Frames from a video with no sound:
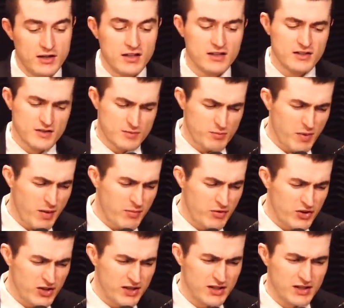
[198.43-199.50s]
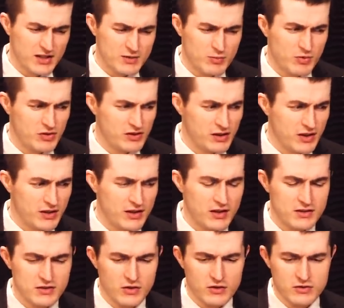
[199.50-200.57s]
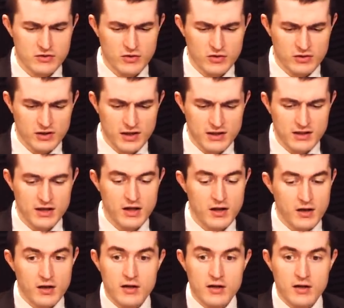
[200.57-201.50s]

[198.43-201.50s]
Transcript: And then there's memory that's built in. That's also all tied in.